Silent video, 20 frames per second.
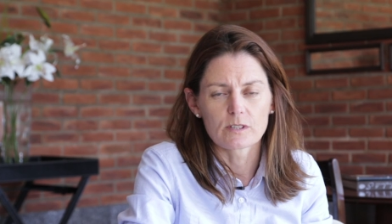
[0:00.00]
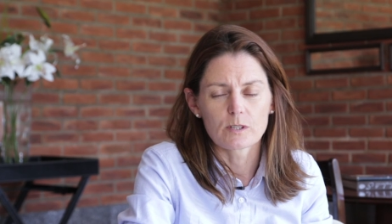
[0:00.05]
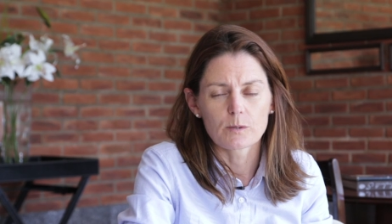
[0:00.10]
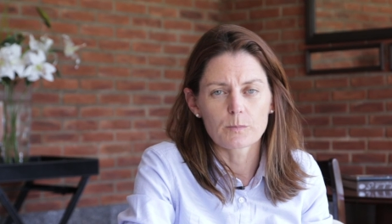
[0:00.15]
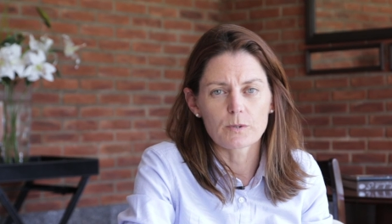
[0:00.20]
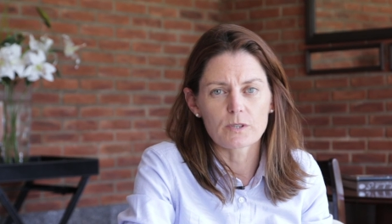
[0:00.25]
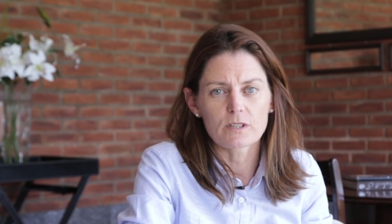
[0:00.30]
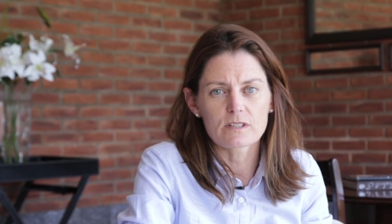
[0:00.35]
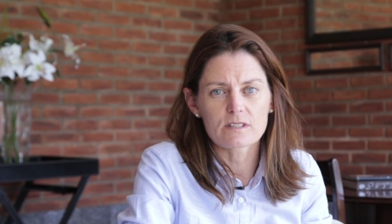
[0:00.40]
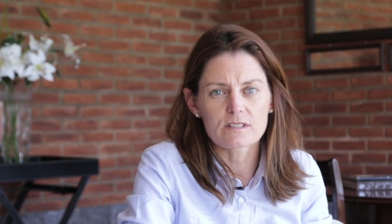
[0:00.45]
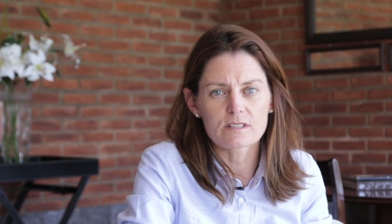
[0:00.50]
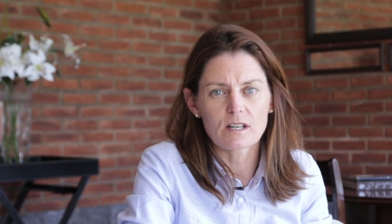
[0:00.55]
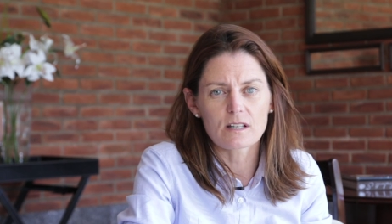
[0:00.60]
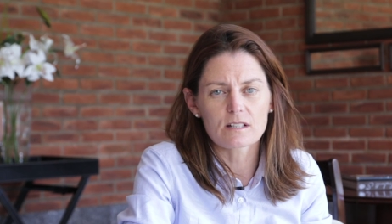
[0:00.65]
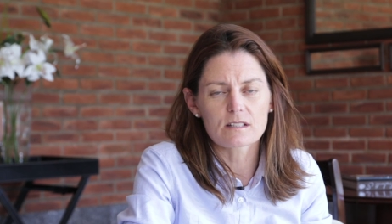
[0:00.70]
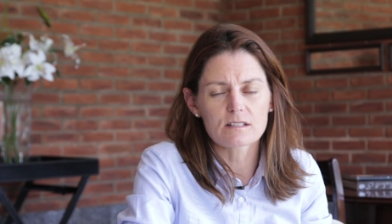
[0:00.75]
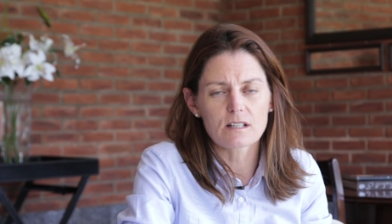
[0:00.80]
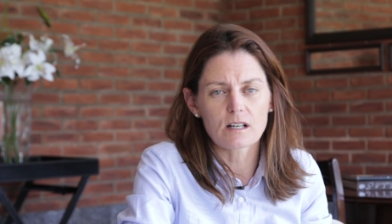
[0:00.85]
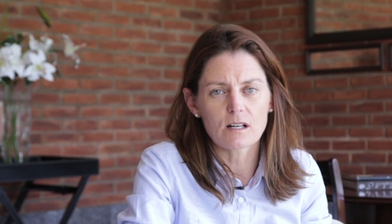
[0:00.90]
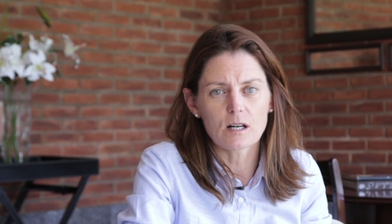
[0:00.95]
but it is not
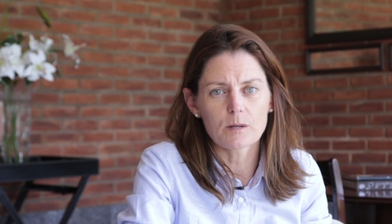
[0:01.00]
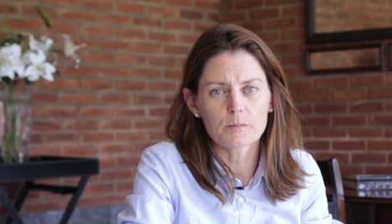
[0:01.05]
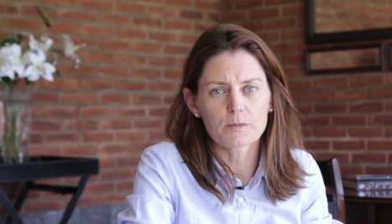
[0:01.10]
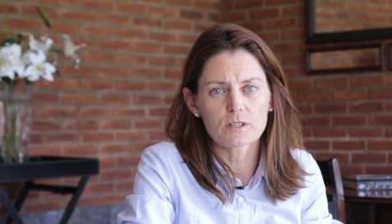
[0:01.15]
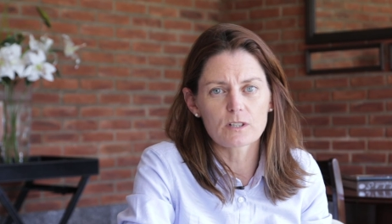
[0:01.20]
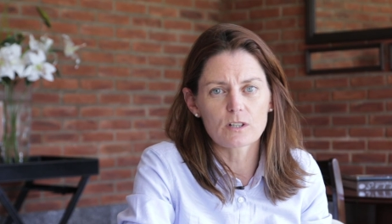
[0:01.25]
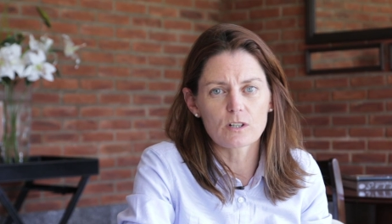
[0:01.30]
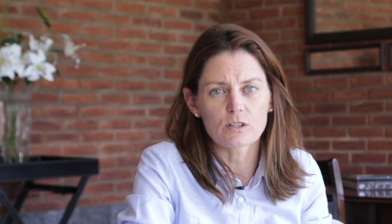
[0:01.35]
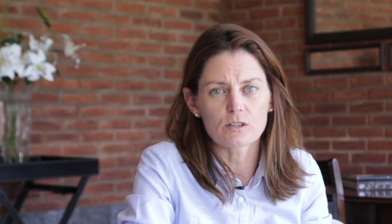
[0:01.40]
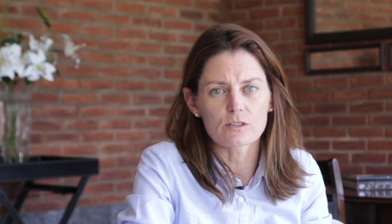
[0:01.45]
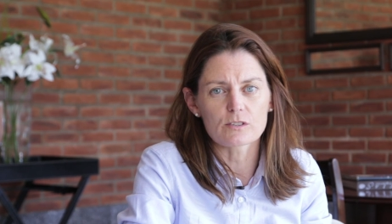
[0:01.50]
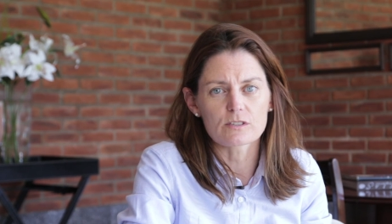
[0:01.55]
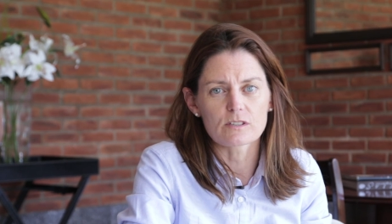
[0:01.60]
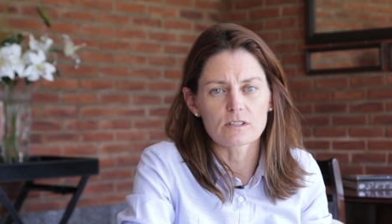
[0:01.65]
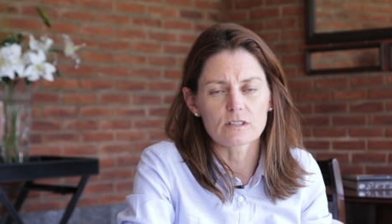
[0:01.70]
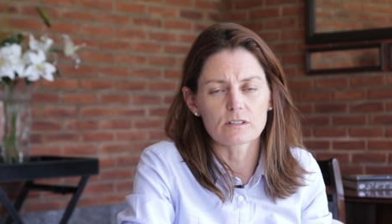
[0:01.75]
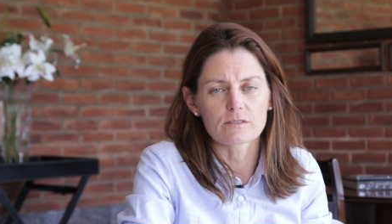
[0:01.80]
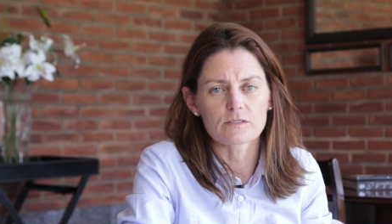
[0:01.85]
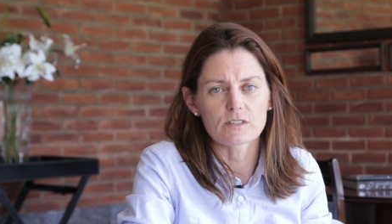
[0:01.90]
as common a cause of